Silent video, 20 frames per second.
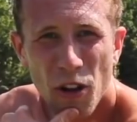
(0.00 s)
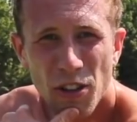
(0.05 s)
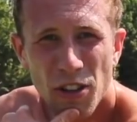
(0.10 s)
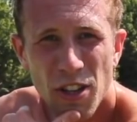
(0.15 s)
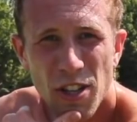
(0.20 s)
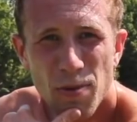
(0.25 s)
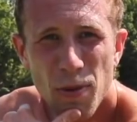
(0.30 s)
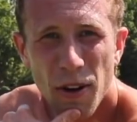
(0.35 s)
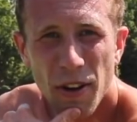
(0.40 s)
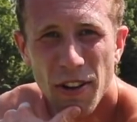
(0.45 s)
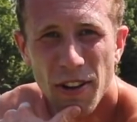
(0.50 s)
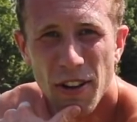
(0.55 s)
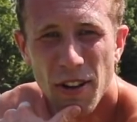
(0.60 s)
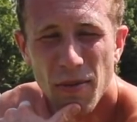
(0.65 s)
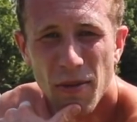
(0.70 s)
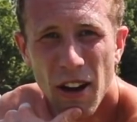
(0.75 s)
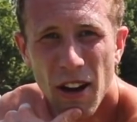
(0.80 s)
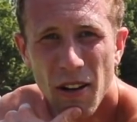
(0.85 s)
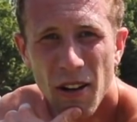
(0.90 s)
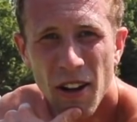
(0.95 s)
try to break
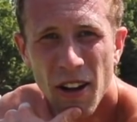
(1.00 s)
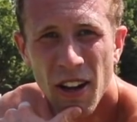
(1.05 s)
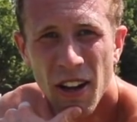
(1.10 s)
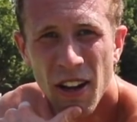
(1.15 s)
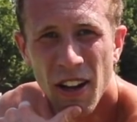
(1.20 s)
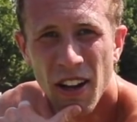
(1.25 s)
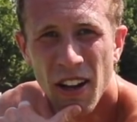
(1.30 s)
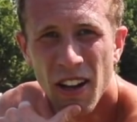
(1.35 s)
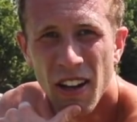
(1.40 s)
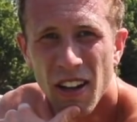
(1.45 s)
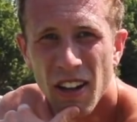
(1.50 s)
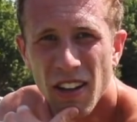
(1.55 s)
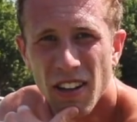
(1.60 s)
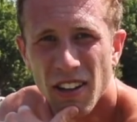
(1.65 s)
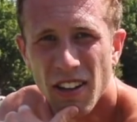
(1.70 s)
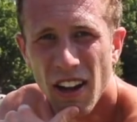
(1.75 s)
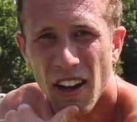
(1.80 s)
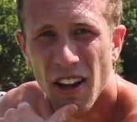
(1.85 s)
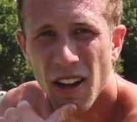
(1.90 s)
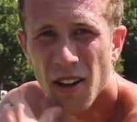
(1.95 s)
4 again,
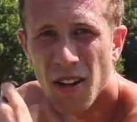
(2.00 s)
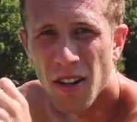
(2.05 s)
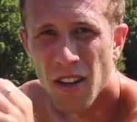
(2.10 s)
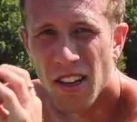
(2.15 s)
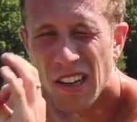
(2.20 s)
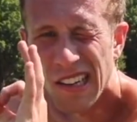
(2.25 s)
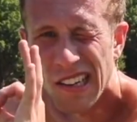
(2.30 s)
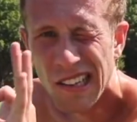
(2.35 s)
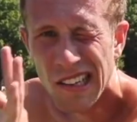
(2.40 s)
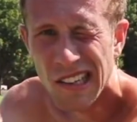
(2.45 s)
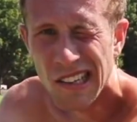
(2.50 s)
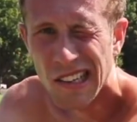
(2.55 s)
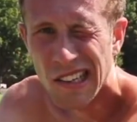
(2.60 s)
earn that contract